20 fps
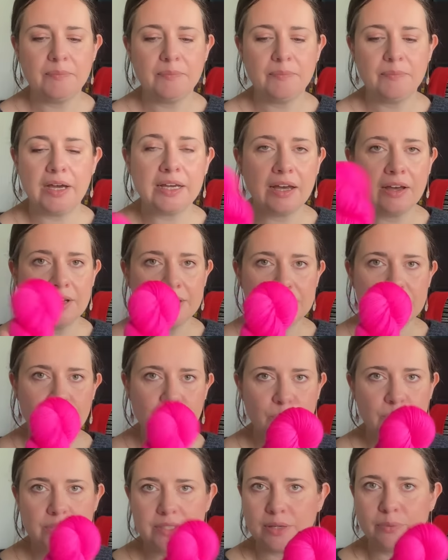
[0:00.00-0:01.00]
I kind of
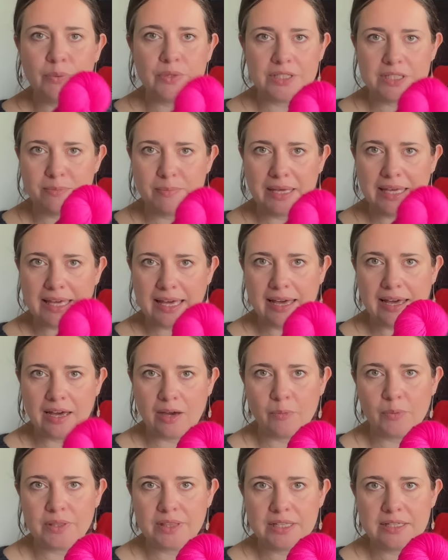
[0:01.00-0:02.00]
also want to make a
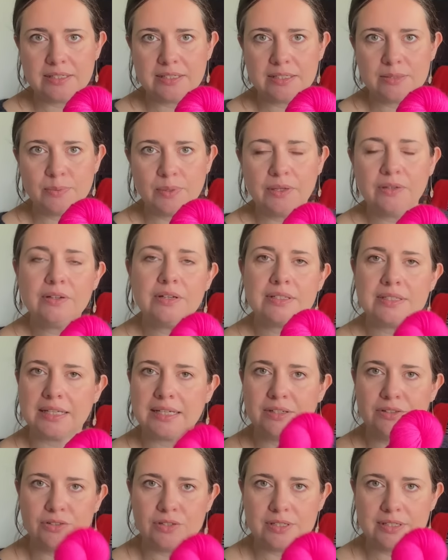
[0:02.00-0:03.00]
hat with this as well, because I
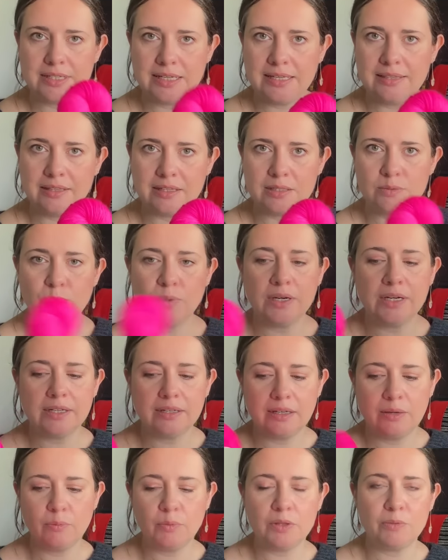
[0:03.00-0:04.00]
can just see this,
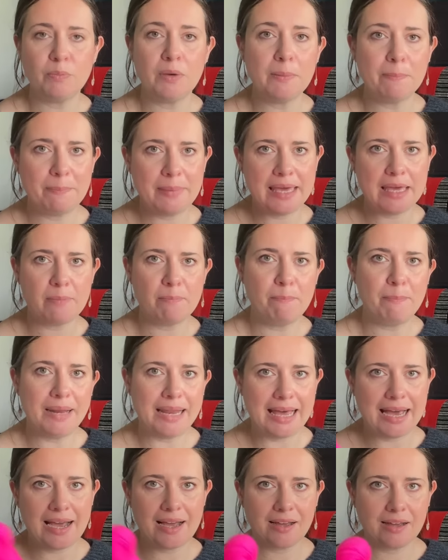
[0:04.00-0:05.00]
wearing it with my big
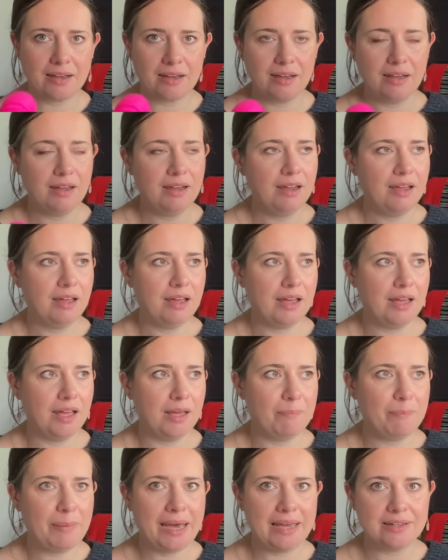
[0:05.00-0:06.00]
black
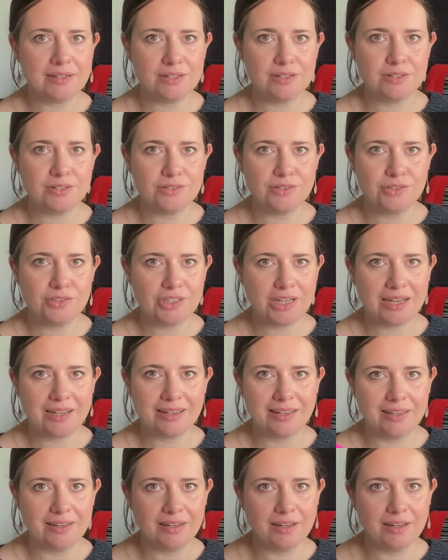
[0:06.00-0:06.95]
padded jacket.